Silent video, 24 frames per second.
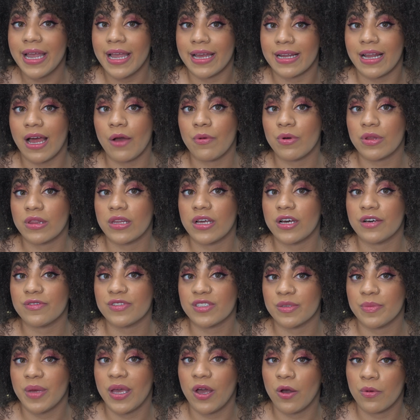and I would love
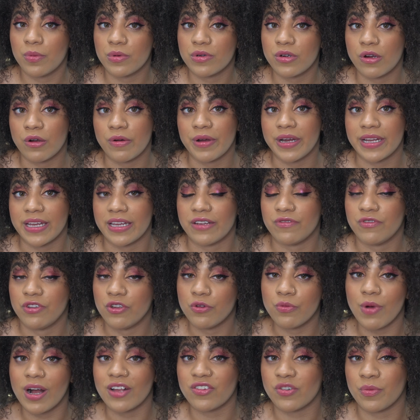some help growing and
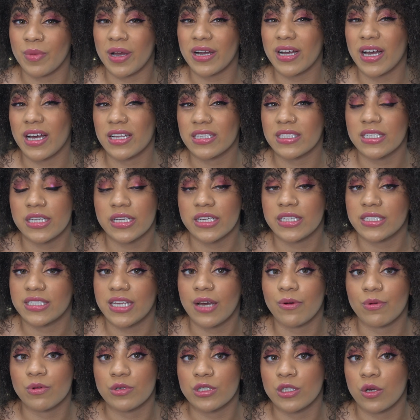you watching my content, because
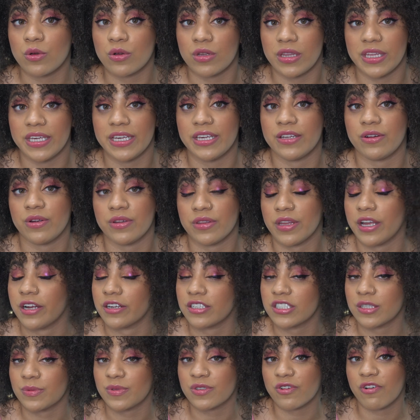I would totally get on there
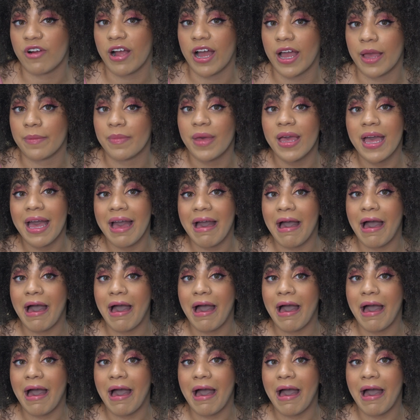and subscribe.